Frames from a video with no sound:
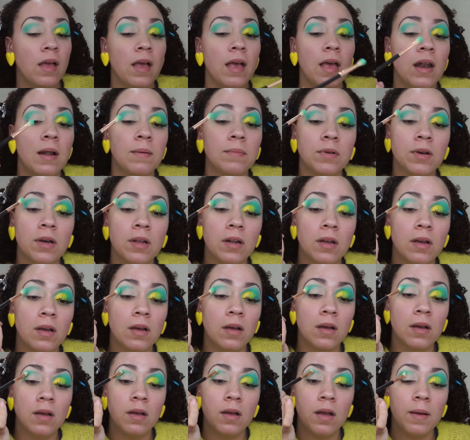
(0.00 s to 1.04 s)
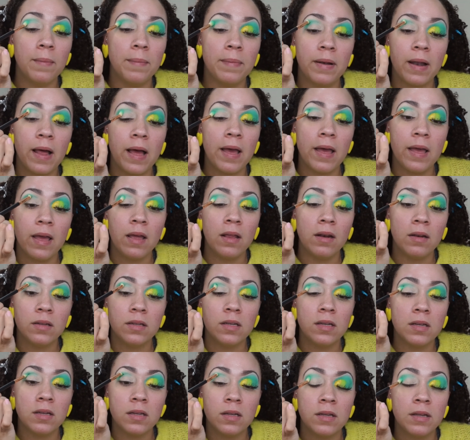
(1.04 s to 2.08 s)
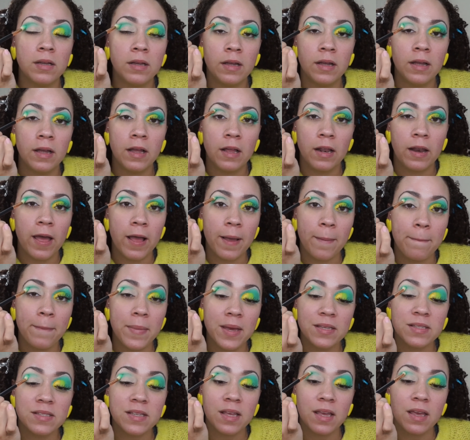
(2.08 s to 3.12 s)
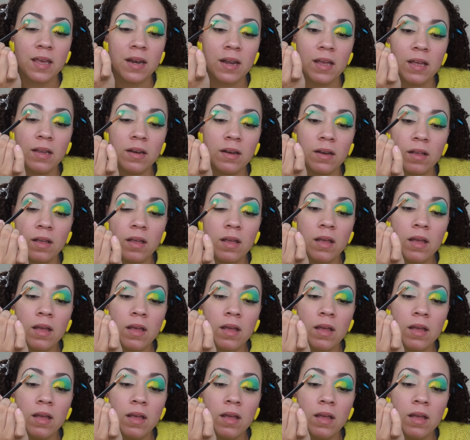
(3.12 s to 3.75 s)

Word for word: and I'm going to apply it, like mixing it in.